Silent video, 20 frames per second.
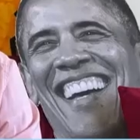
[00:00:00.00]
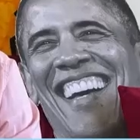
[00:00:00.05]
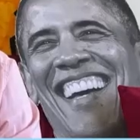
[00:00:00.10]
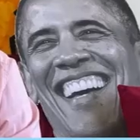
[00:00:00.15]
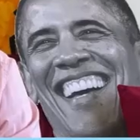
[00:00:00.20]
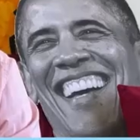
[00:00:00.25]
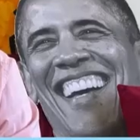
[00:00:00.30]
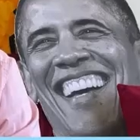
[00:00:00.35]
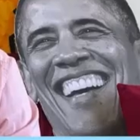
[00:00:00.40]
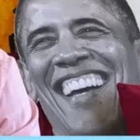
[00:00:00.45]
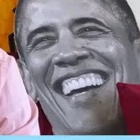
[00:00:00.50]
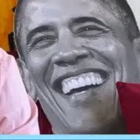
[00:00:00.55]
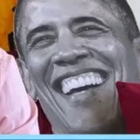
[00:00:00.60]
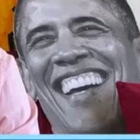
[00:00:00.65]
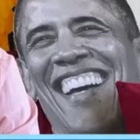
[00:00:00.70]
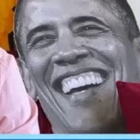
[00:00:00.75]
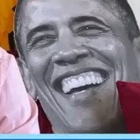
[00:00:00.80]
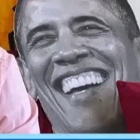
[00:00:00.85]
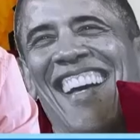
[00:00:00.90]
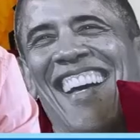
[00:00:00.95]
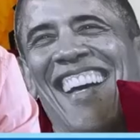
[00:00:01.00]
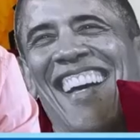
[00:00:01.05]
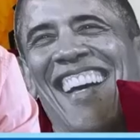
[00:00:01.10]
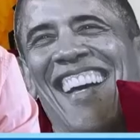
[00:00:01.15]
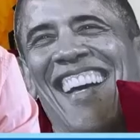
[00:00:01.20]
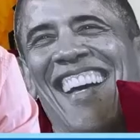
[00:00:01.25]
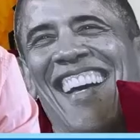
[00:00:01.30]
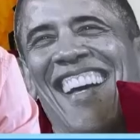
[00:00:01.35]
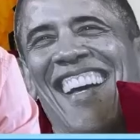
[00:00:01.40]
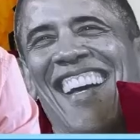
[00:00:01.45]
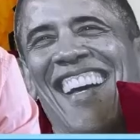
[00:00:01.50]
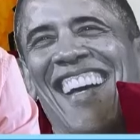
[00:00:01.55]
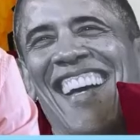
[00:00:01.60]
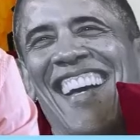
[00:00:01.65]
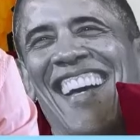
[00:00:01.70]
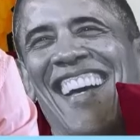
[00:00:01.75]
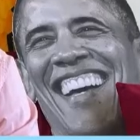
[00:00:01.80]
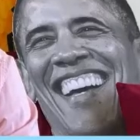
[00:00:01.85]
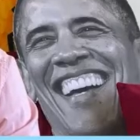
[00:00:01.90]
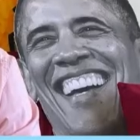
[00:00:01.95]

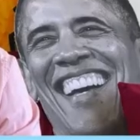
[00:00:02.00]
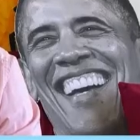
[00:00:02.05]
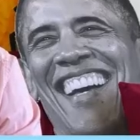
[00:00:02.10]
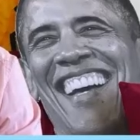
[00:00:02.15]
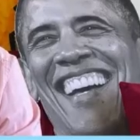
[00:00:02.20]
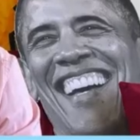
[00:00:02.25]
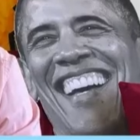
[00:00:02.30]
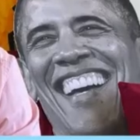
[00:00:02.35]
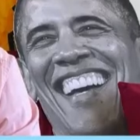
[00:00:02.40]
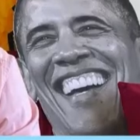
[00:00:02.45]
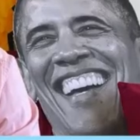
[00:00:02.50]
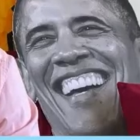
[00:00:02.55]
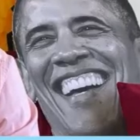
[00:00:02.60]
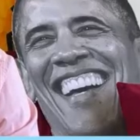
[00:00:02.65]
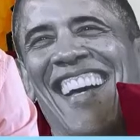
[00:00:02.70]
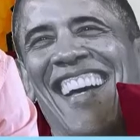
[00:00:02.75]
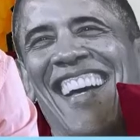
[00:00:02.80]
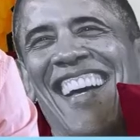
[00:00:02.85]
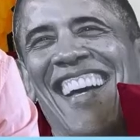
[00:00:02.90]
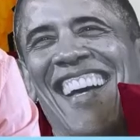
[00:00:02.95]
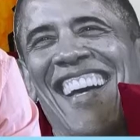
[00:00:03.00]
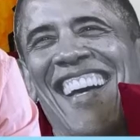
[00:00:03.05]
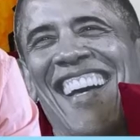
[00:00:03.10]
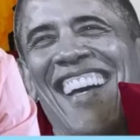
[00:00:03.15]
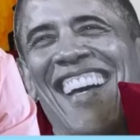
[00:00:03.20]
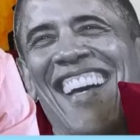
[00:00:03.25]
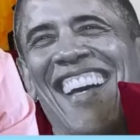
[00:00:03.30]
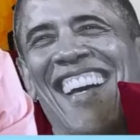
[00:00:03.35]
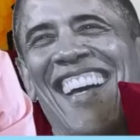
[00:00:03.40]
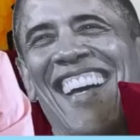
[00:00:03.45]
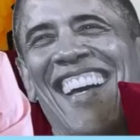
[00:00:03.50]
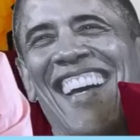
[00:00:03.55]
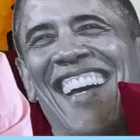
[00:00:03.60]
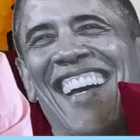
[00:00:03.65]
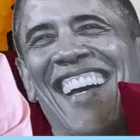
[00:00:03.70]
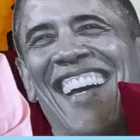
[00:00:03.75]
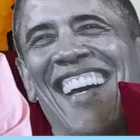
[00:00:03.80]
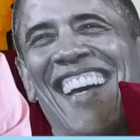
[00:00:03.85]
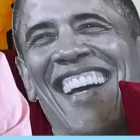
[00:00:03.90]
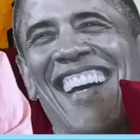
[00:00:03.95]
This person isn't speaking.